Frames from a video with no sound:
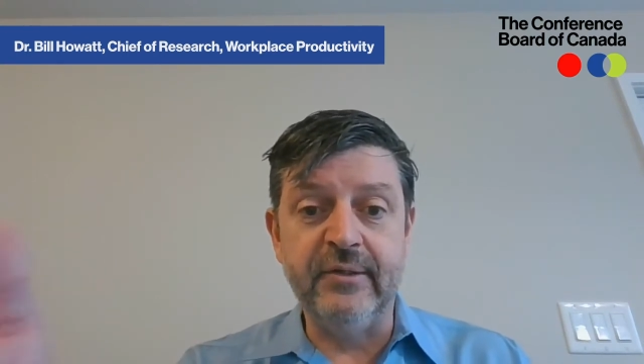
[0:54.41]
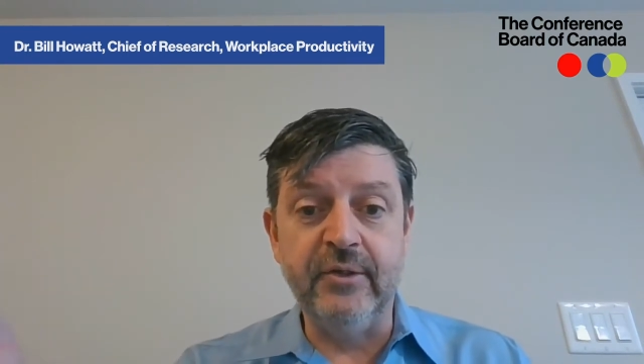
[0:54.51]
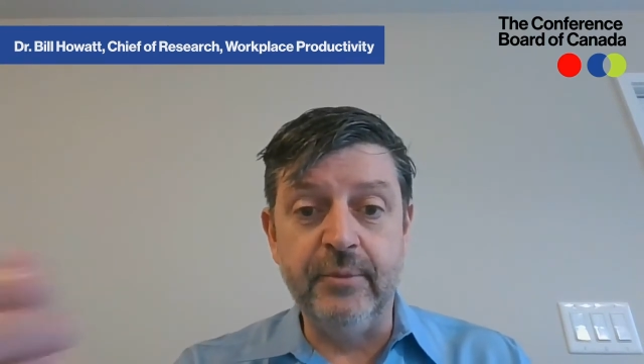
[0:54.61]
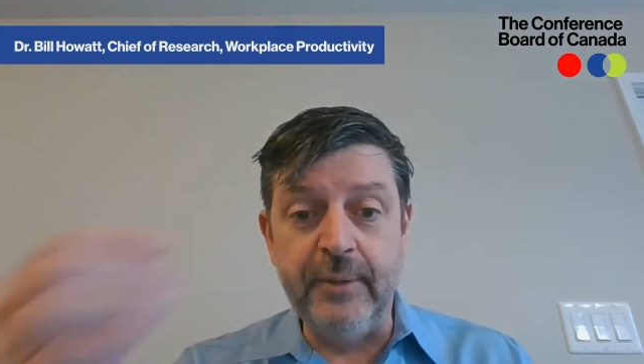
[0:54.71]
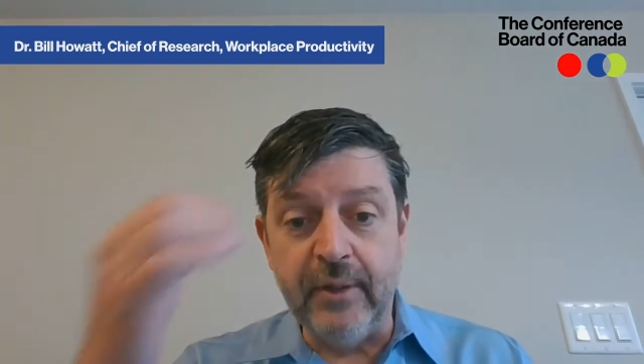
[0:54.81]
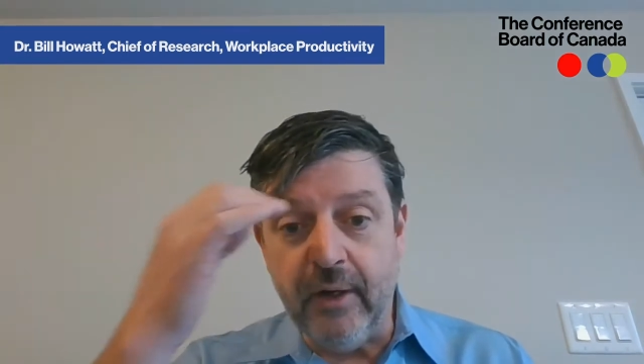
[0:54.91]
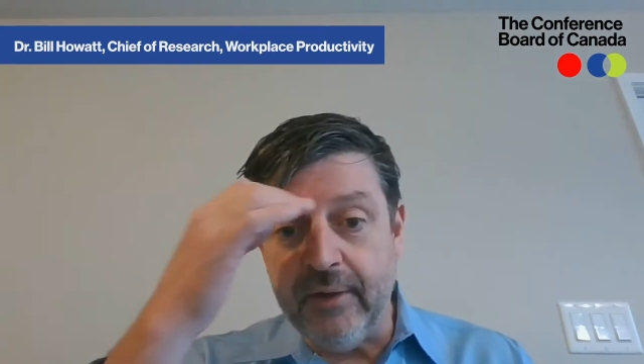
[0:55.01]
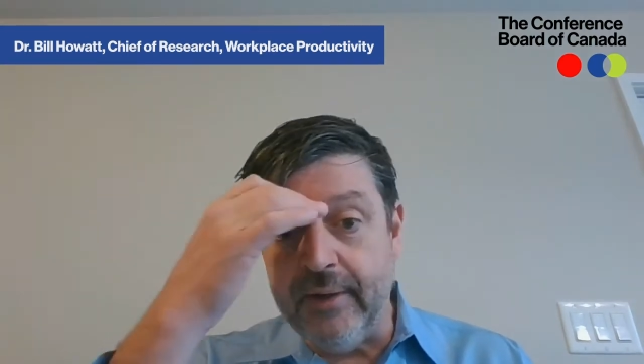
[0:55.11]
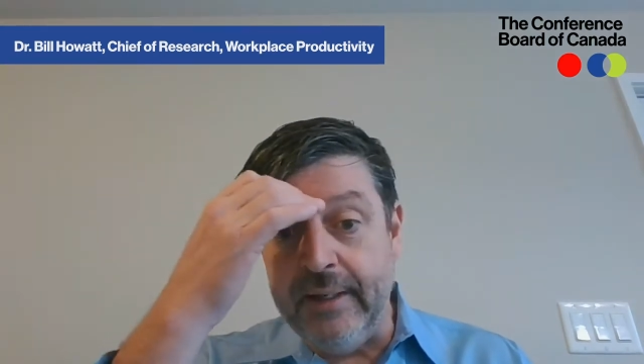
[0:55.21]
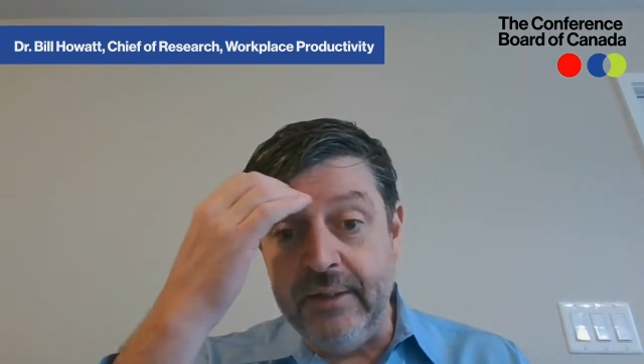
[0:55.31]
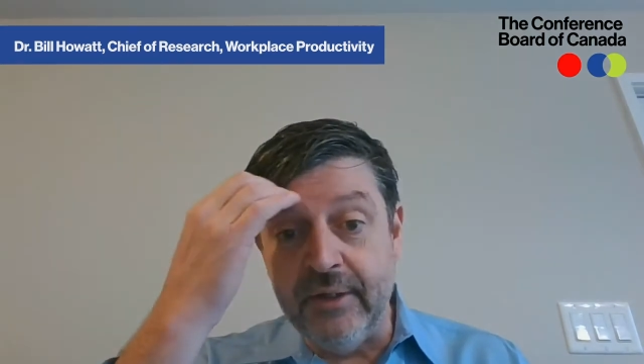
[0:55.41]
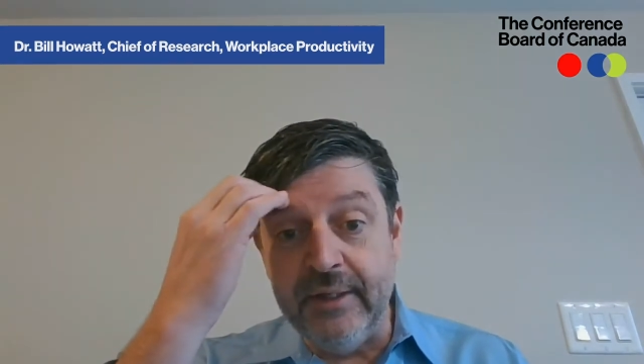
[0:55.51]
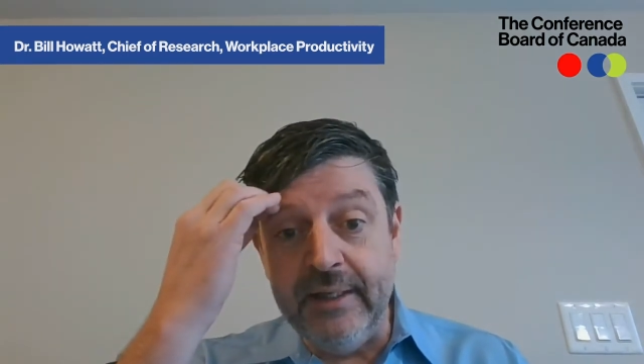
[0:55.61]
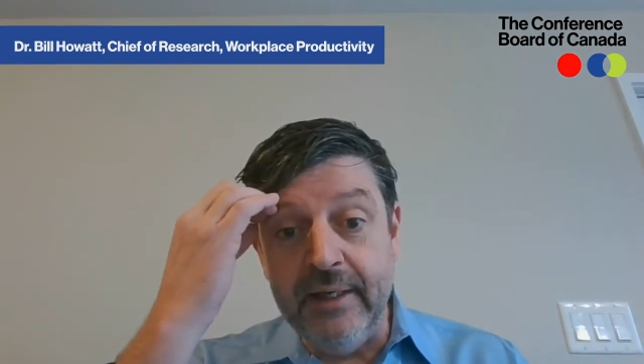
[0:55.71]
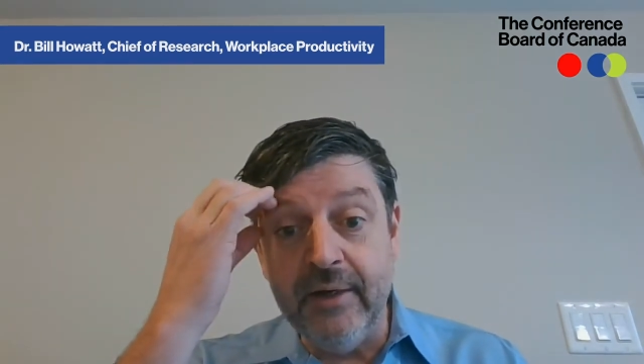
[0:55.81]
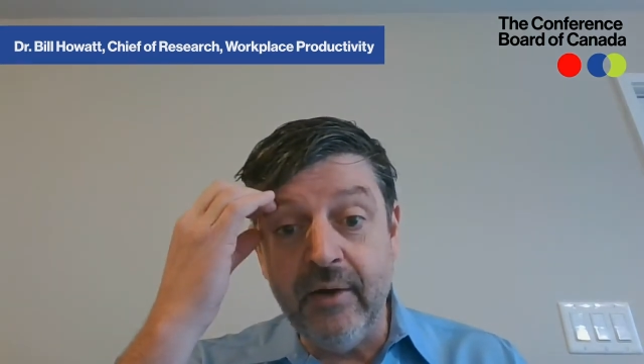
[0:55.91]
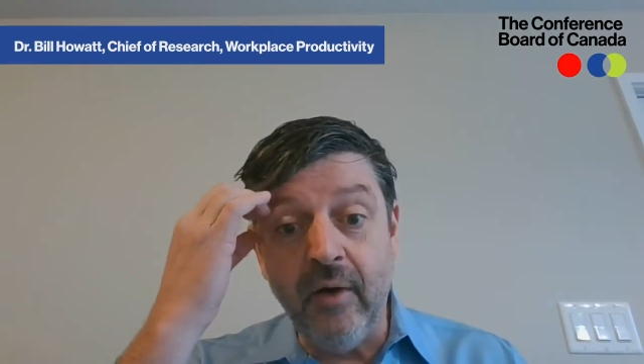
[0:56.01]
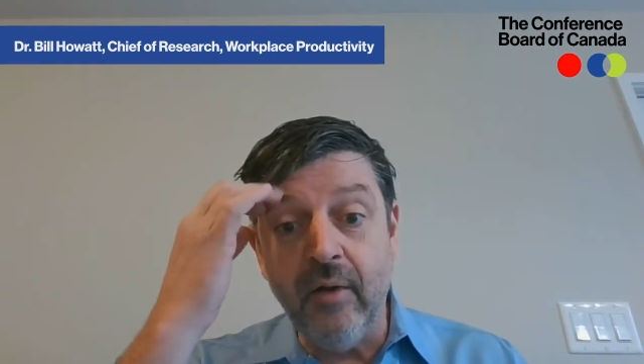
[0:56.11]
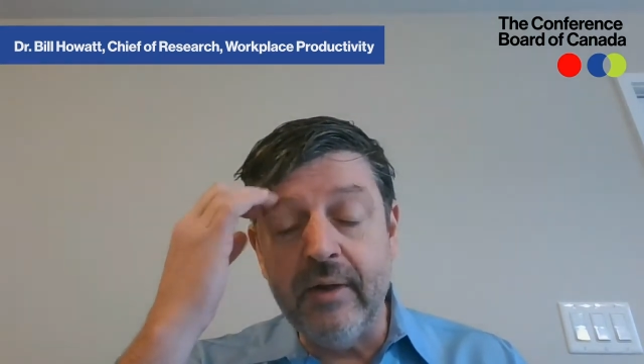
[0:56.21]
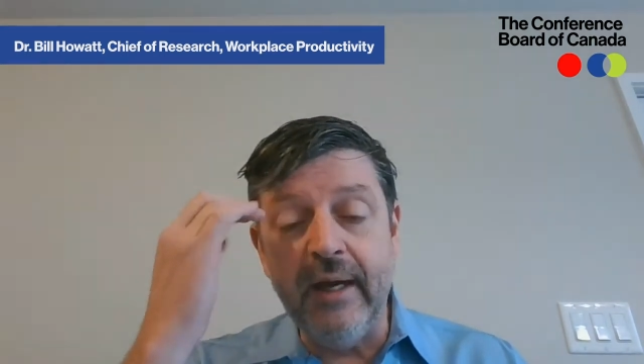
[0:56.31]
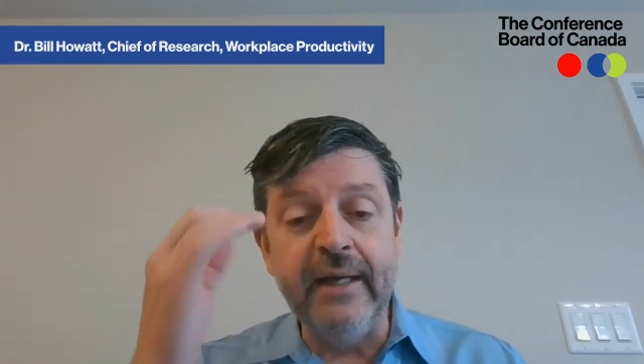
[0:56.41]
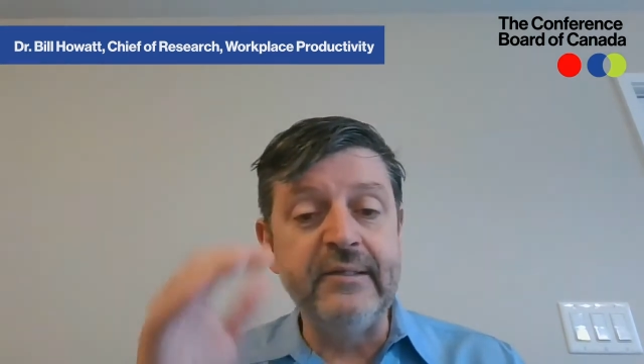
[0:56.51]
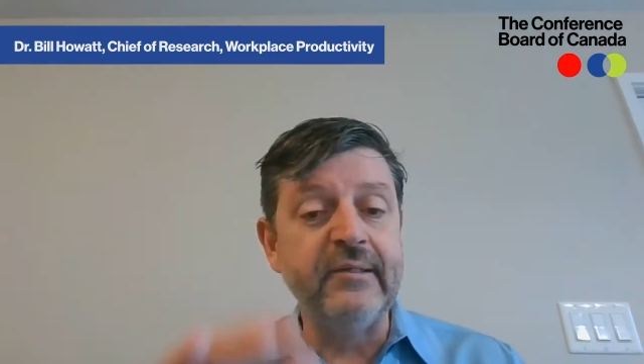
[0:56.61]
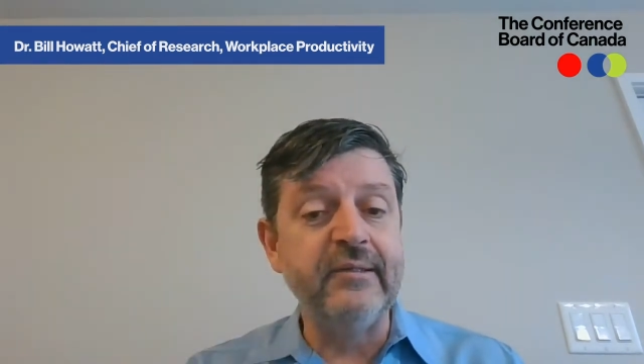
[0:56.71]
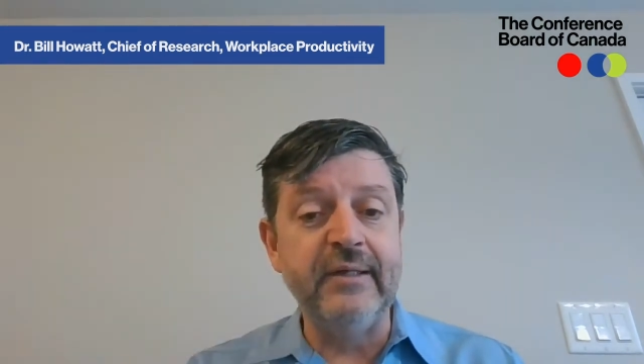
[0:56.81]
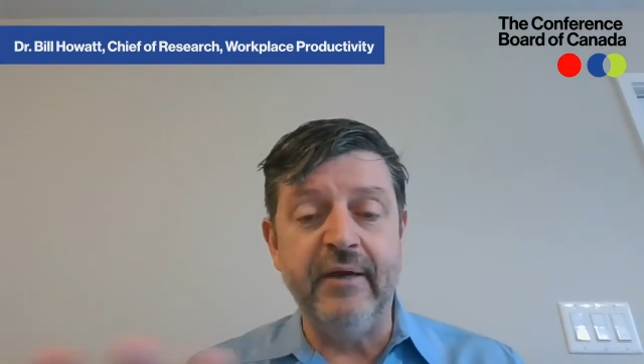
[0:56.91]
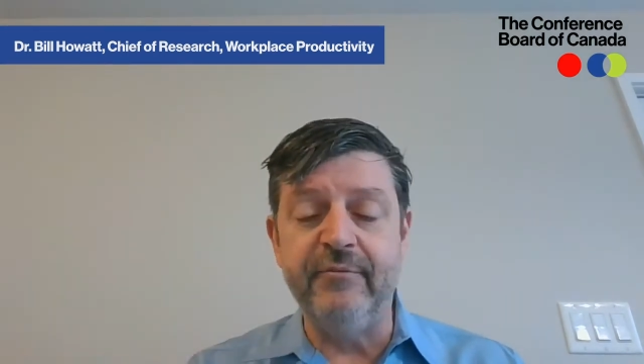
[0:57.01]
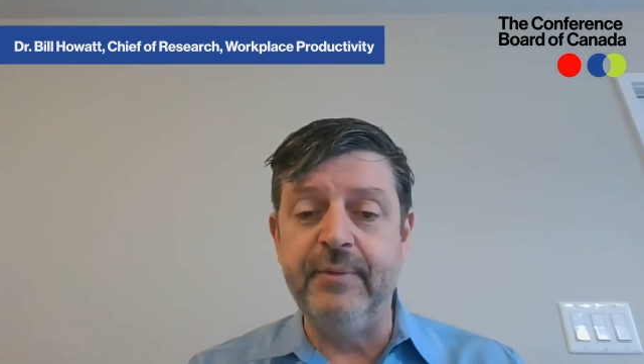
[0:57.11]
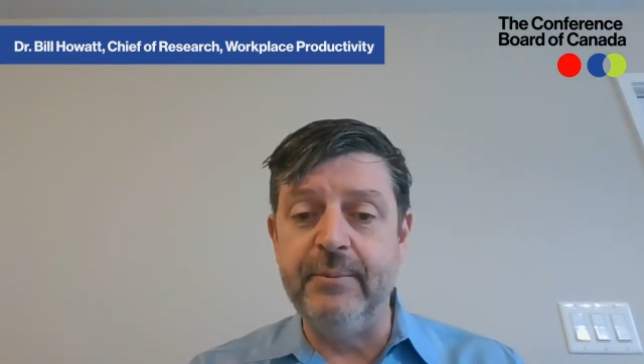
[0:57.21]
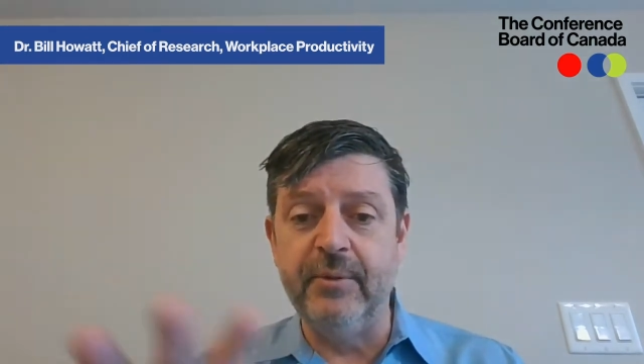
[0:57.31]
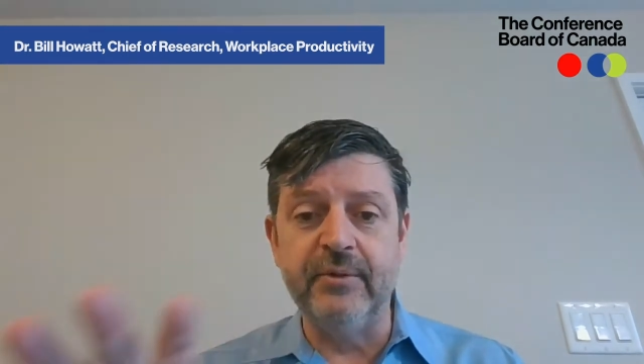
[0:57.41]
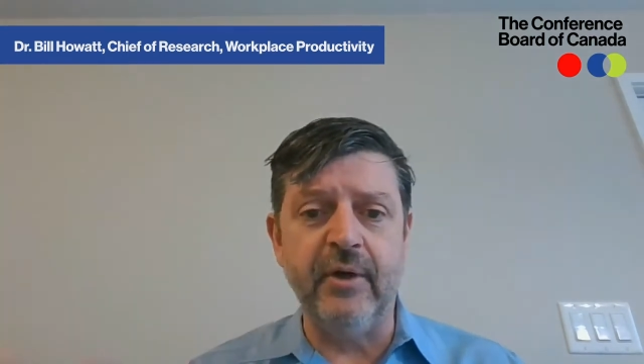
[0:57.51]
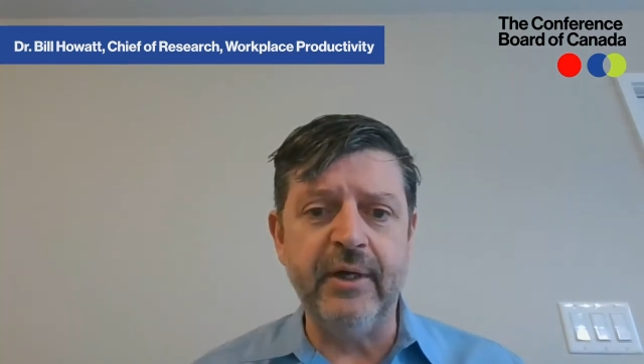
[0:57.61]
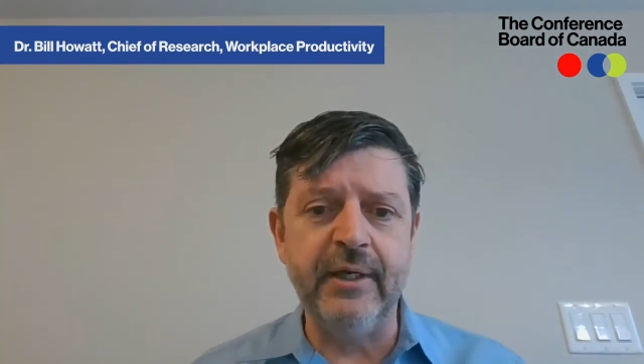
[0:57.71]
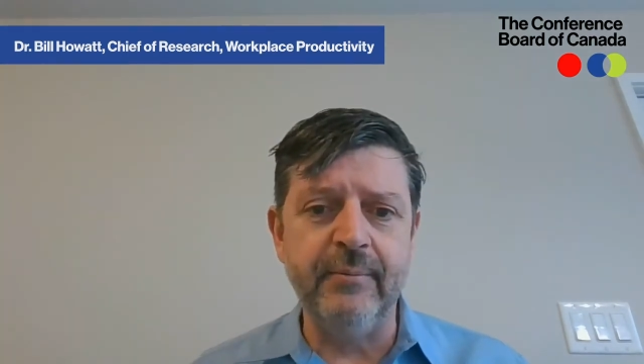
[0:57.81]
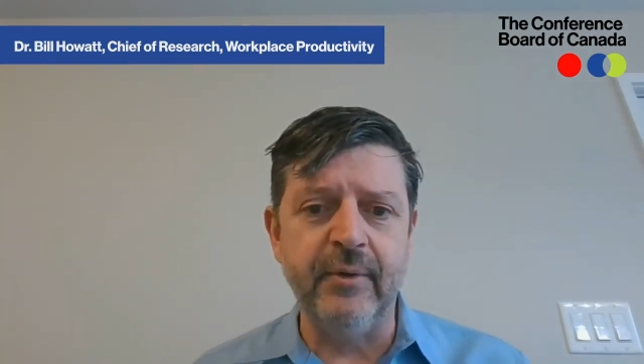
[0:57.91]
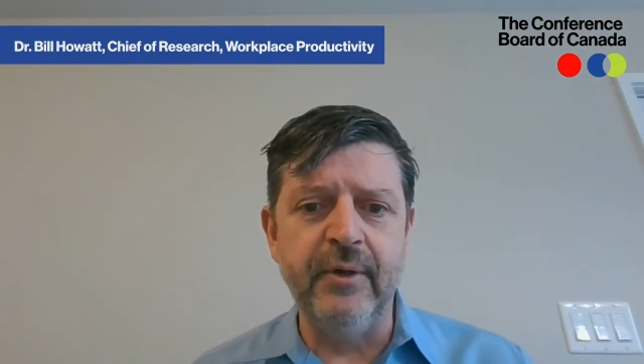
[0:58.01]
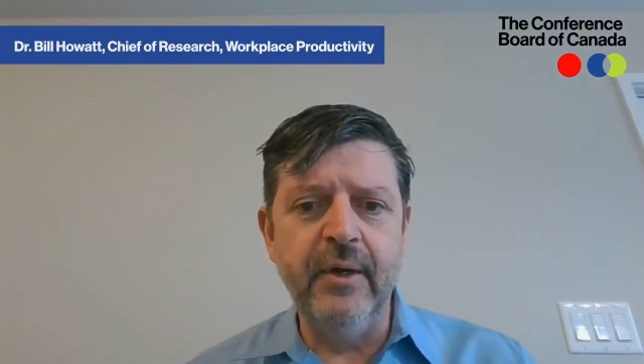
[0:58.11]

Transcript: It could be longer, and you're going to hear all kinds of stuff. People talking about